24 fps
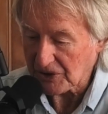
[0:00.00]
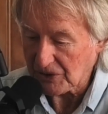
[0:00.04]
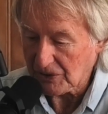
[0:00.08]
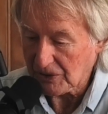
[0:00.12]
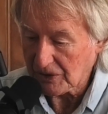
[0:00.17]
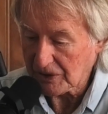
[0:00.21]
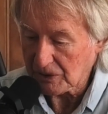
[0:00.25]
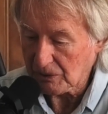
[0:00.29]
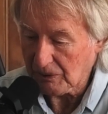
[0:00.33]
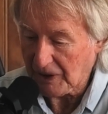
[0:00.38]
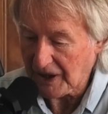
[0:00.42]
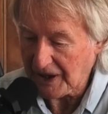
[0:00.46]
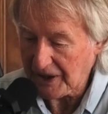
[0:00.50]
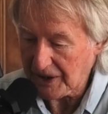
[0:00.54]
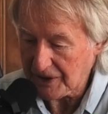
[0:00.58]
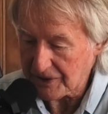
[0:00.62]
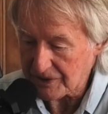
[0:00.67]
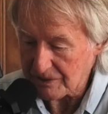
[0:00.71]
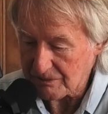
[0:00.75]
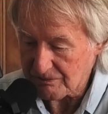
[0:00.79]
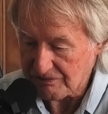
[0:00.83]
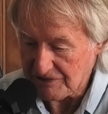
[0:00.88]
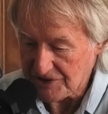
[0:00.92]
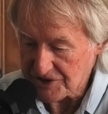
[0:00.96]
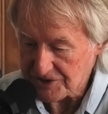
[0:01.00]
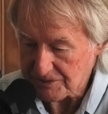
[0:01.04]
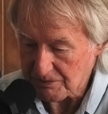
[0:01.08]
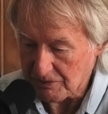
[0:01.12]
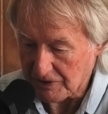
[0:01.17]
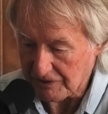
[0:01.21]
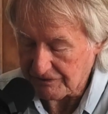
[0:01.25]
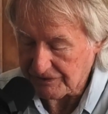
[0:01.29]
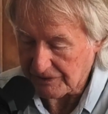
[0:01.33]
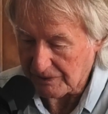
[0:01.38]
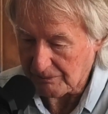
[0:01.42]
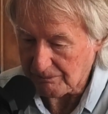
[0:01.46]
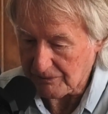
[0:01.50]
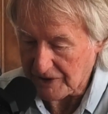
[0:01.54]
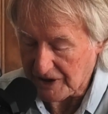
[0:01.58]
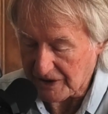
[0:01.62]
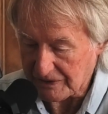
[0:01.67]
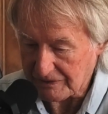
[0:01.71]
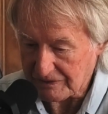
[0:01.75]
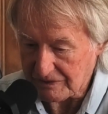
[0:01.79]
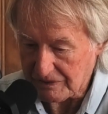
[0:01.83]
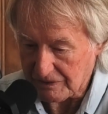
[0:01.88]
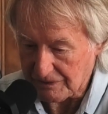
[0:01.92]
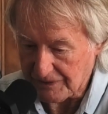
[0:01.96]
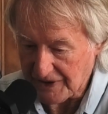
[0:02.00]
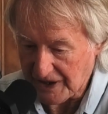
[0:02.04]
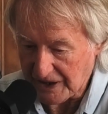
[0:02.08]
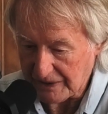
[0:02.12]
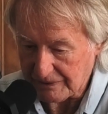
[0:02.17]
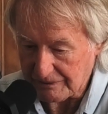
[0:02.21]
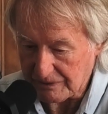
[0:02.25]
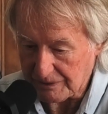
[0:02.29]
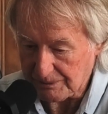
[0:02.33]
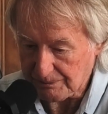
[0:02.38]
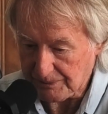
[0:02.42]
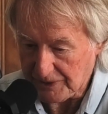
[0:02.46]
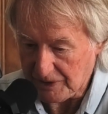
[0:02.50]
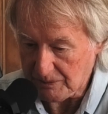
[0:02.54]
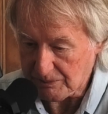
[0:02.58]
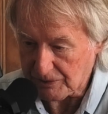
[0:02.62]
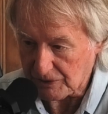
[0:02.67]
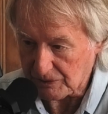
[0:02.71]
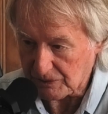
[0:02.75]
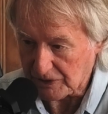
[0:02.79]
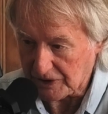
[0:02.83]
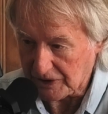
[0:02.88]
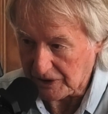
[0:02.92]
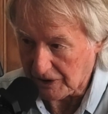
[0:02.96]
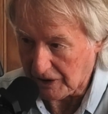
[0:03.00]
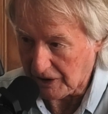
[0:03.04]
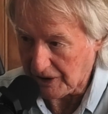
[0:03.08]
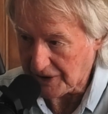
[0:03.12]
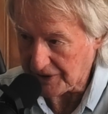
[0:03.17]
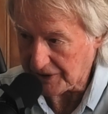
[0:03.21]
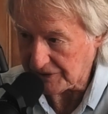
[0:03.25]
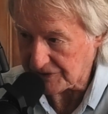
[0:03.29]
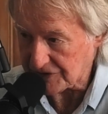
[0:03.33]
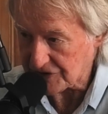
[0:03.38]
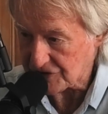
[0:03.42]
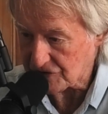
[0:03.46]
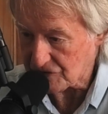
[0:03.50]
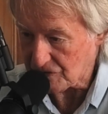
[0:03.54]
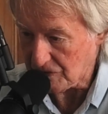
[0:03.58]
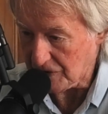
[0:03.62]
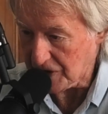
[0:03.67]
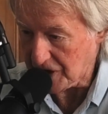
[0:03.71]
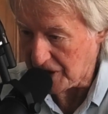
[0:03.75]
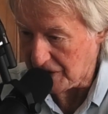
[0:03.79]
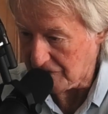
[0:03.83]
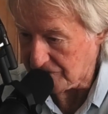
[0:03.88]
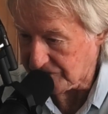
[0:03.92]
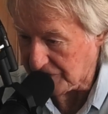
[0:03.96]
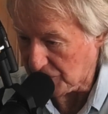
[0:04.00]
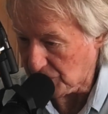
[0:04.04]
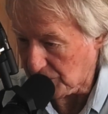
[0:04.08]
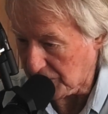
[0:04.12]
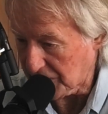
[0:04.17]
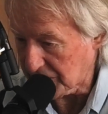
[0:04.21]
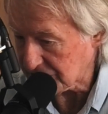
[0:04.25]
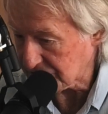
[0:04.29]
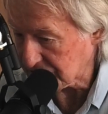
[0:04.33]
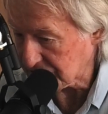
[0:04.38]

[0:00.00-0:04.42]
You. All the way into Brisbane from Mount Gravatt, people were lining the street everywhere.